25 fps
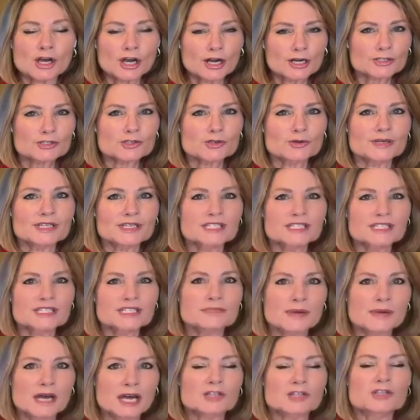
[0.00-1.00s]
Talk to us
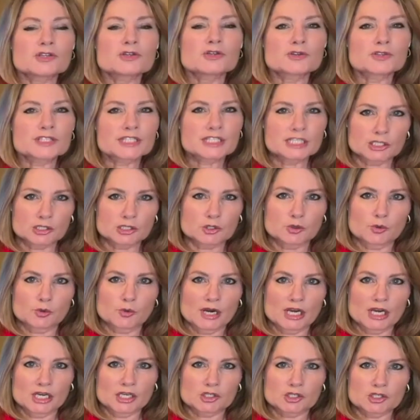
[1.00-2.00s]
about your
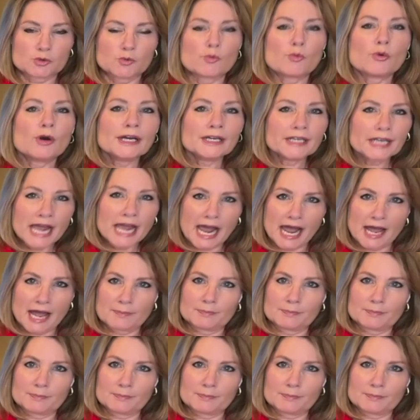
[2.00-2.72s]
situation. What